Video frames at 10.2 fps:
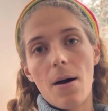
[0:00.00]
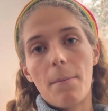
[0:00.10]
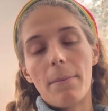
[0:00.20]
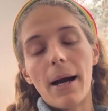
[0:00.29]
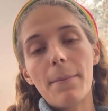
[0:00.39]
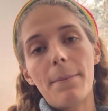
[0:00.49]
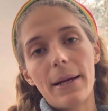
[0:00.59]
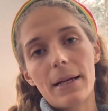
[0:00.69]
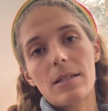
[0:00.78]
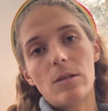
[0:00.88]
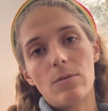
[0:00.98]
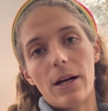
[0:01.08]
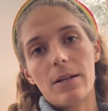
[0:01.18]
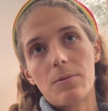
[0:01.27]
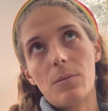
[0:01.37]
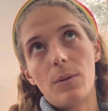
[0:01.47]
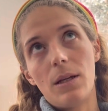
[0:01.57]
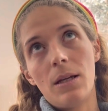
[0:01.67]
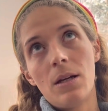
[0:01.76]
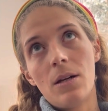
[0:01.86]
My biggest advice would
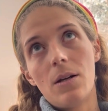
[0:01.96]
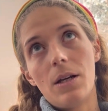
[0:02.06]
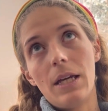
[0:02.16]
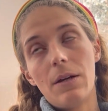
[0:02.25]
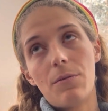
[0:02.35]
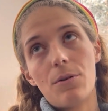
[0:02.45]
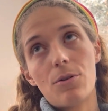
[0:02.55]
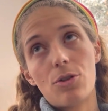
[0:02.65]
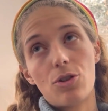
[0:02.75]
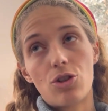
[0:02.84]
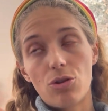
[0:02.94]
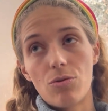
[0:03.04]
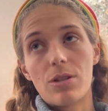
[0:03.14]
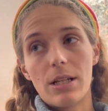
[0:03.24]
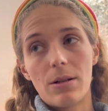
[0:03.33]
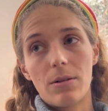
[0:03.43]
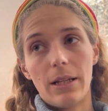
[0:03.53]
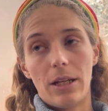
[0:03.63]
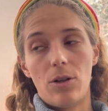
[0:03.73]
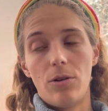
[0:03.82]
be, if you're choosing,
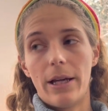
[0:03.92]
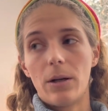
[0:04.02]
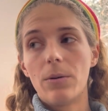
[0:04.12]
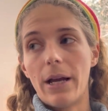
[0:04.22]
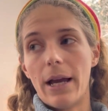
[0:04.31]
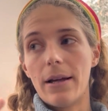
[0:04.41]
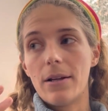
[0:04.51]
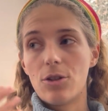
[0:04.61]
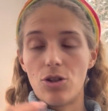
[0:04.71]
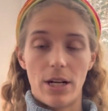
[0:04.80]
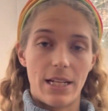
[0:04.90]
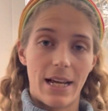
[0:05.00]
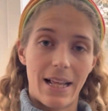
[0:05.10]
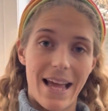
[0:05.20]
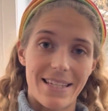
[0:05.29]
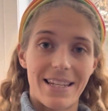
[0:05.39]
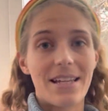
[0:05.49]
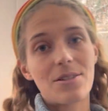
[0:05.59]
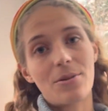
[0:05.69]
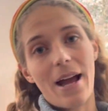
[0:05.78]
like you're like, okay, should I take
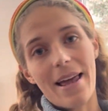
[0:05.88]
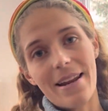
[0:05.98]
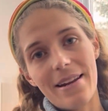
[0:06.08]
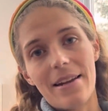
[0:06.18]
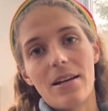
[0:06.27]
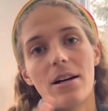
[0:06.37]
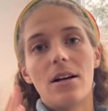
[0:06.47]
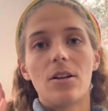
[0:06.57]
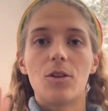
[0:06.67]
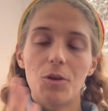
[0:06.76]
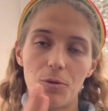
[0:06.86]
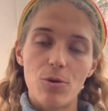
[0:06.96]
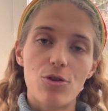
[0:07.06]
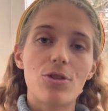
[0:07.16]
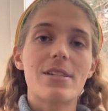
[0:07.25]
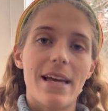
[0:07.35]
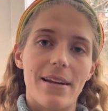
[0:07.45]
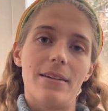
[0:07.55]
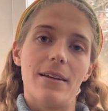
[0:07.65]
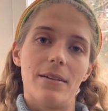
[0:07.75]
SNS or NNN? The future is
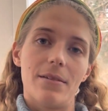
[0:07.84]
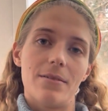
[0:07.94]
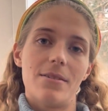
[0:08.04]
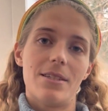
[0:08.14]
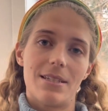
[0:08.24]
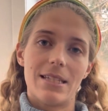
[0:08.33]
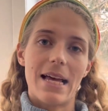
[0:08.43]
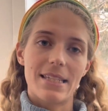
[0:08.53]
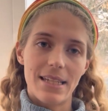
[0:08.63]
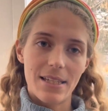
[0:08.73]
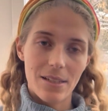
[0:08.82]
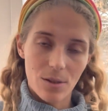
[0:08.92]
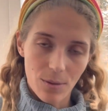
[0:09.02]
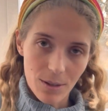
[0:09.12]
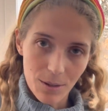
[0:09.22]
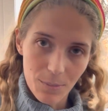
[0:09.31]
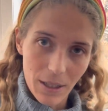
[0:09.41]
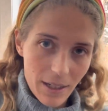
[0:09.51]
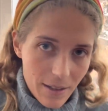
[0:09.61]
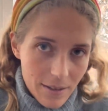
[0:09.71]
NNN. SNS is going to
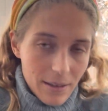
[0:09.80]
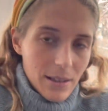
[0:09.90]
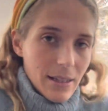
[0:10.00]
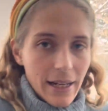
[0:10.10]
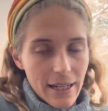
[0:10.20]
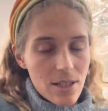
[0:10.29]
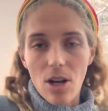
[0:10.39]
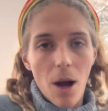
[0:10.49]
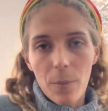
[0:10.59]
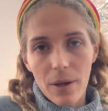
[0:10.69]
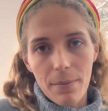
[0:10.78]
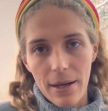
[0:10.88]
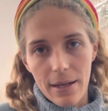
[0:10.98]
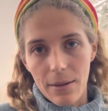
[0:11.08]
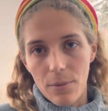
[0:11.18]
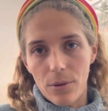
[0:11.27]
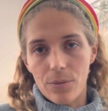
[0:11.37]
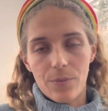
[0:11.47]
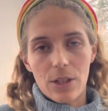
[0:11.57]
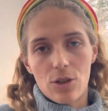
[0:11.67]
be like, it's not being made anymore.
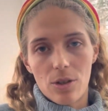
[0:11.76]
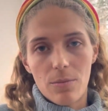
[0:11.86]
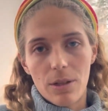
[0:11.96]
It's going to be